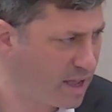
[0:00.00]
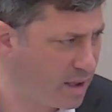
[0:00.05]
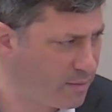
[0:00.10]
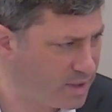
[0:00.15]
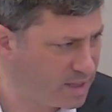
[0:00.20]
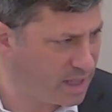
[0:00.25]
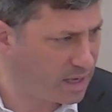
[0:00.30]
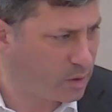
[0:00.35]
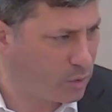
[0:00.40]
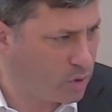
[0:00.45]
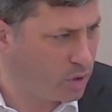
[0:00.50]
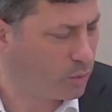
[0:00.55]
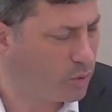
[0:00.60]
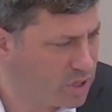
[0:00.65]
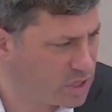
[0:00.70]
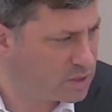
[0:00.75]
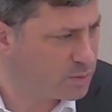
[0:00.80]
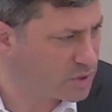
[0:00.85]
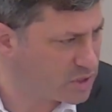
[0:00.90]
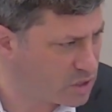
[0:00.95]
I mean, like, what, what
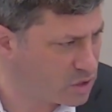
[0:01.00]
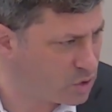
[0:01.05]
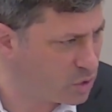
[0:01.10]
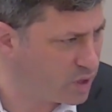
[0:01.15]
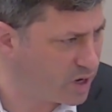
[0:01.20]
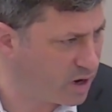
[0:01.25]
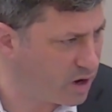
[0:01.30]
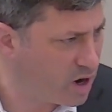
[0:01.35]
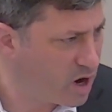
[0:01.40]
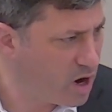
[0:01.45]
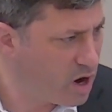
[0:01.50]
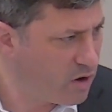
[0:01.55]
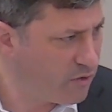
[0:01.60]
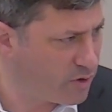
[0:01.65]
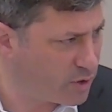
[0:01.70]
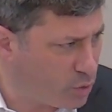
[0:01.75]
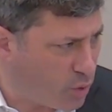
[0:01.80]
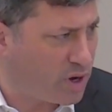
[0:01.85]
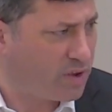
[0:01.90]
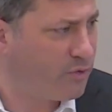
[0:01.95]
are you supposed to do here?
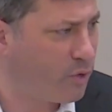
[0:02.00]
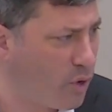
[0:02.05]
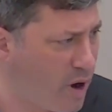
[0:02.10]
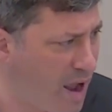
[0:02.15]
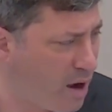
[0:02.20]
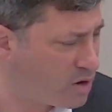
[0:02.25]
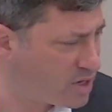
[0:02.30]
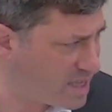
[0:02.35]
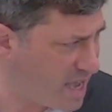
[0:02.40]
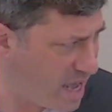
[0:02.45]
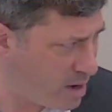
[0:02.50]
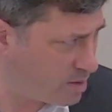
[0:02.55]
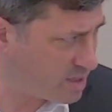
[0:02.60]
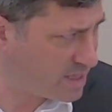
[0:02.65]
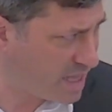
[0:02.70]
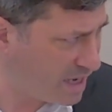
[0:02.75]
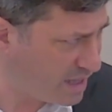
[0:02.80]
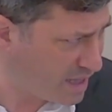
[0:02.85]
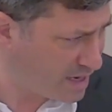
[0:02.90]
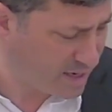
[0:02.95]
For twenty-four hours, the animal's
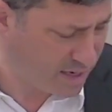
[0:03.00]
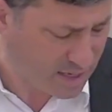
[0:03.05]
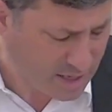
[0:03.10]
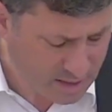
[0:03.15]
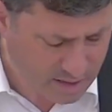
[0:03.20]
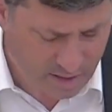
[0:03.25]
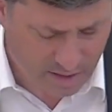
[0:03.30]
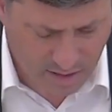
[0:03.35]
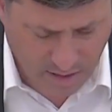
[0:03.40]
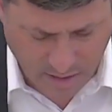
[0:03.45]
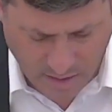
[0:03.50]
not allowed to eat.